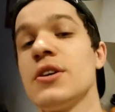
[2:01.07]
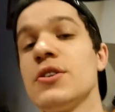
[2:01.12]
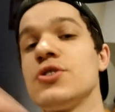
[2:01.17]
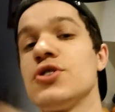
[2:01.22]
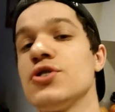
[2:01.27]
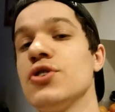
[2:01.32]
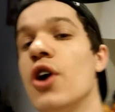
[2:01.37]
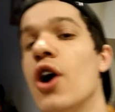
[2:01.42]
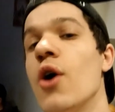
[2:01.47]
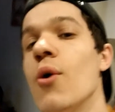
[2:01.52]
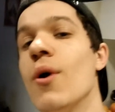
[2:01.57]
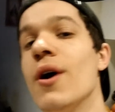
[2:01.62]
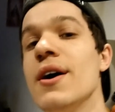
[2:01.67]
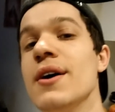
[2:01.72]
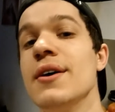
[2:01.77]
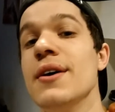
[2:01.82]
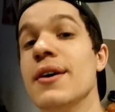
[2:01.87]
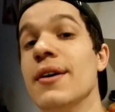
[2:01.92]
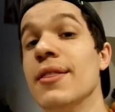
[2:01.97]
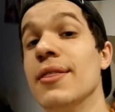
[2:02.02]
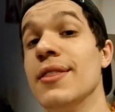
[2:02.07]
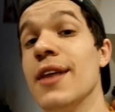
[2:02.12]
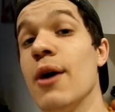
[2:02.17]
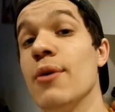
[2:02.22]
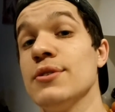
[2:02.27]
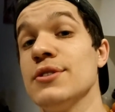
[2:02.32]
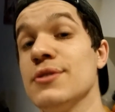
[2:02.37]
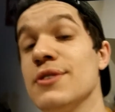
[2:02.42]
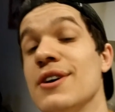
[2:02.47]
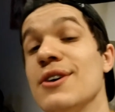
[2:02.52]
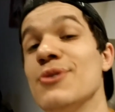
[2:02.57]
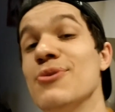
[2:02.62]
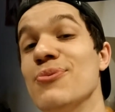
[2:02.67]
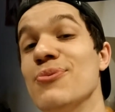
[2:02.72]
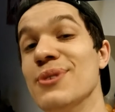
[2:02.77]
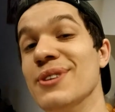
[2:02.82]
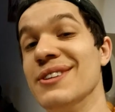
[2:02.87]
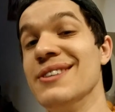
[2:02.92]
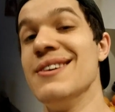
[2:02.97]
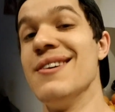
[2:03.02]
So that was
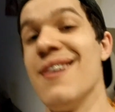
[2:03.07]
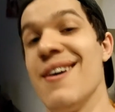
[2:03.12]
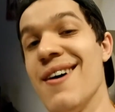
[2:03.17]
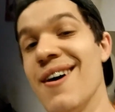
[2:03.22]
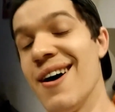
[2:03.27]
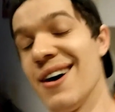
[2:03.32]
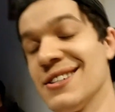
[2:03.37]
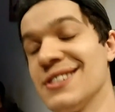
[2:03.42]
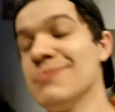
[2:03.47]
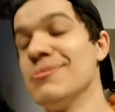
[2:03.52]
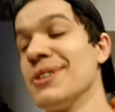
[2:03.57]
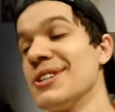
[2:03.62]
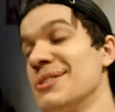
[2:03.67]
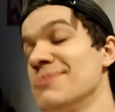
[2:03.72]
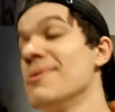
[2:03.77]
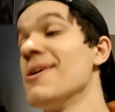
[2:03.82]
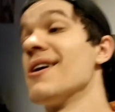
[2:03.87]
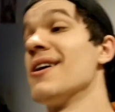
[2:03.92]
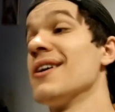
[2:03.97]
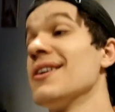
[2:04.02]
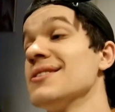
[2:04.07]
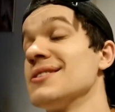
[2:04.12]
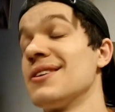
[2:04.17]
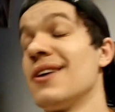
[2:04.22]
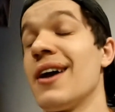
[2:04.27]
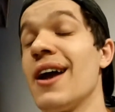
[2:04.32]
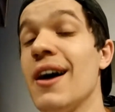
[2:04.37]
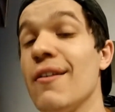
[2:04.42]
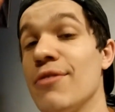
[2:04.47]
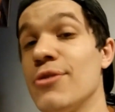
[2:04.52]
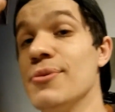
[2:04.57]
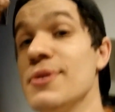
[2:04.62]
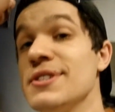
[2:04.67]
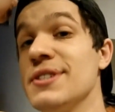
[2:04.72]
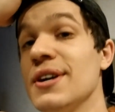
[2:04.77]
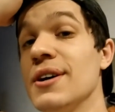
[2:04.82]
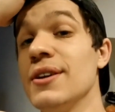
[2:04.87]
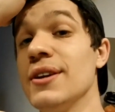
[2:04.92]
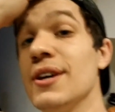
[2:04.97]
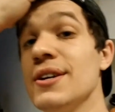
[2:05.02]
a really awesome experience. Gotta have three
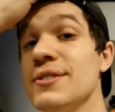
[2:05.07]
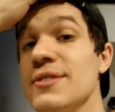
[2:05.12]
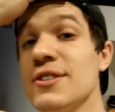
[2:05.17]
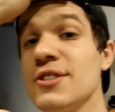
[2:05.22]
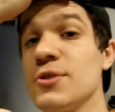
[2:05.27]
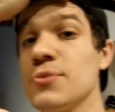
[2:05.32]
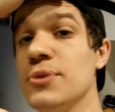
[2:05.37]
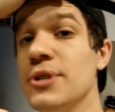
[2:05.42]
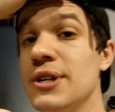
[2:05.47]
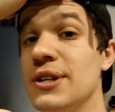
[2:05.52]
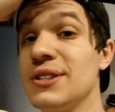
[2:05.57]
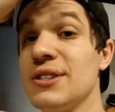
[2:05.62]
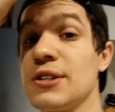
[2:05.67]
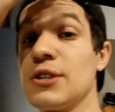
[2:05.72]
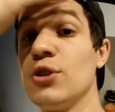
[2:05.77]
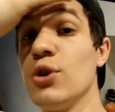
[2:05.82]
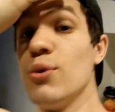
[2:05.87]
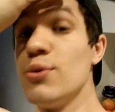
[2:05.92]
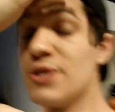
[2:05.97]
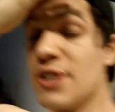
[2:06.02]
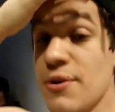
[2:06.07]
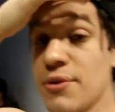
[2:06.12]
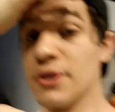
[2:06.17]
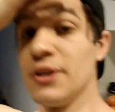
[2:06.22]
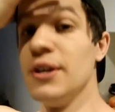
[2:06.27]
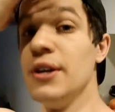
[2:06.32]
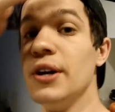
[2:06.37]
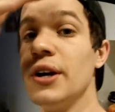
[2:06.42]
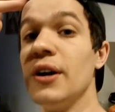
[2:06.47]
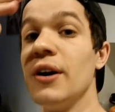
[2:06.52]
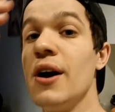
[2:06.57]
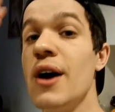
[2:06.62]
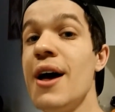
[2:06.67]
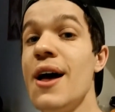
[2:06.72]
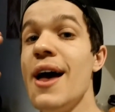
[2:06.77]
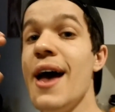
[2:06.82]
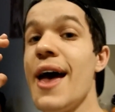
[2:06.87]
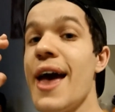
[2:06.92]
stunt days this week to close out the year.